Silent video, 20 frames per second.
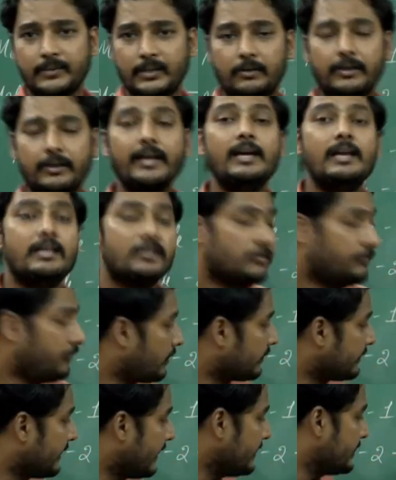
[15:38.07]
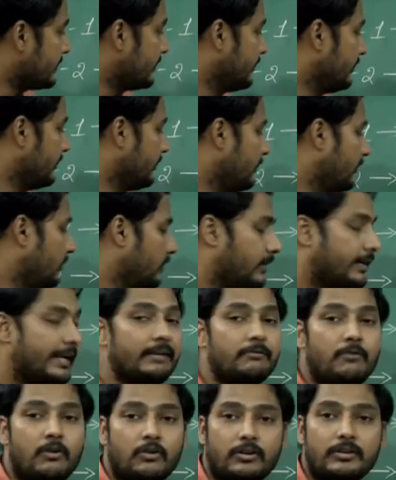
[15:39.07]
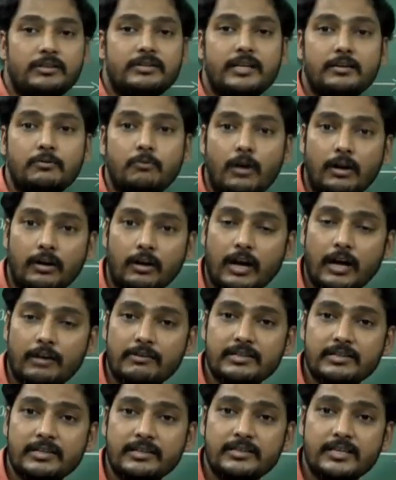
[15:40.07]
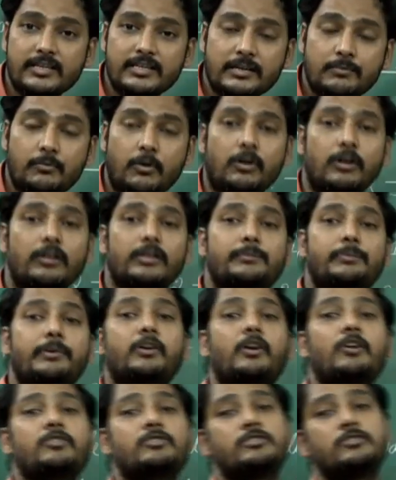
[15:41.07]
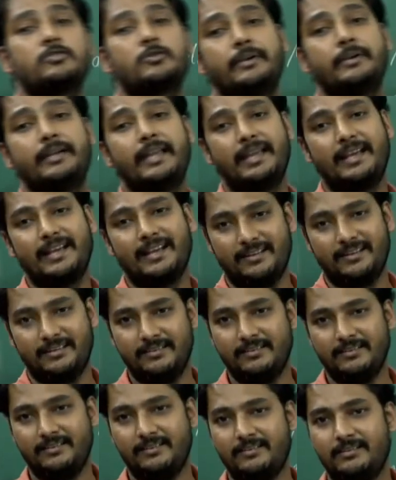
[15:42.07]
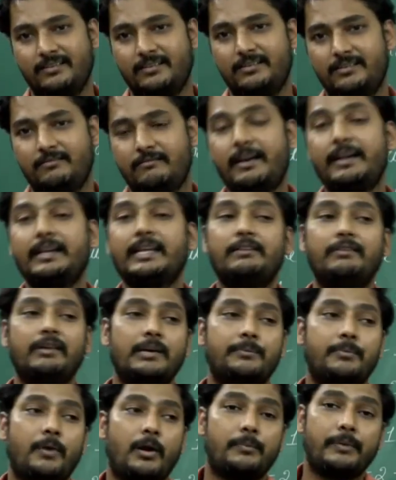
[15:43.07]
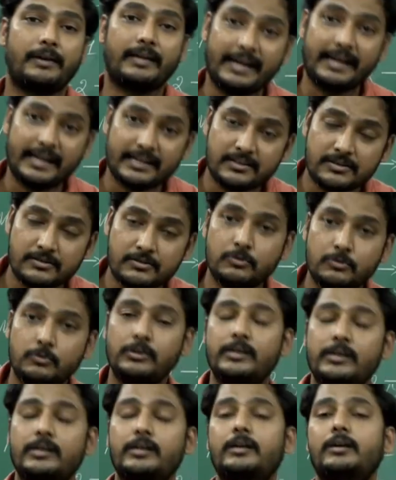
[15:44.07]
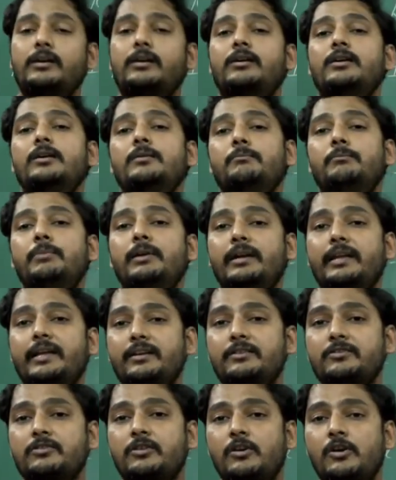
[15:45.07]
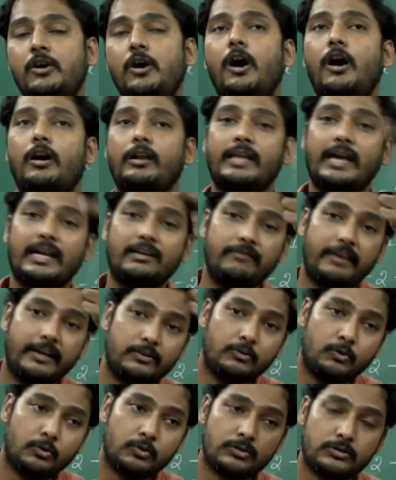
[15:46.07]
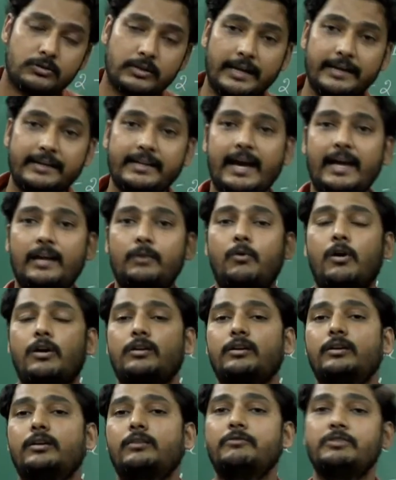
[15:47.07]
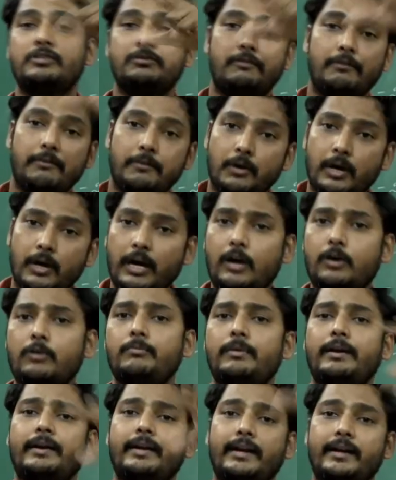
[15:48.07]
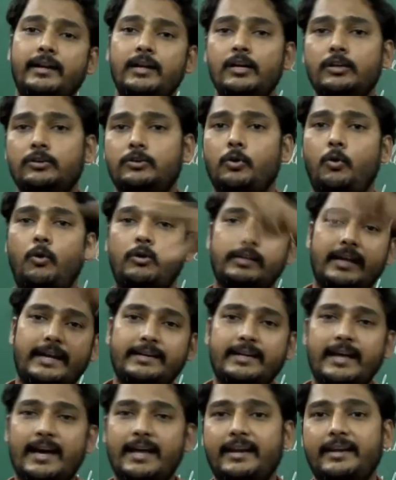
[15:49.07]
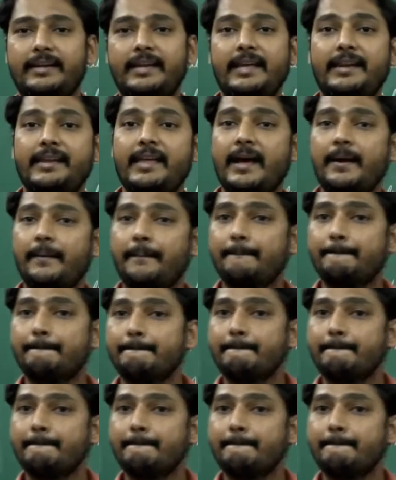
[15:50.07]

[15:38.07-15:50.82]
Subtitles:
Okay. So for that, rainwater water harvesting system, what are all the precautions to be taken while giving a proper connection to the buildings or conveying those entire water which will be accumulated throughout the entire area?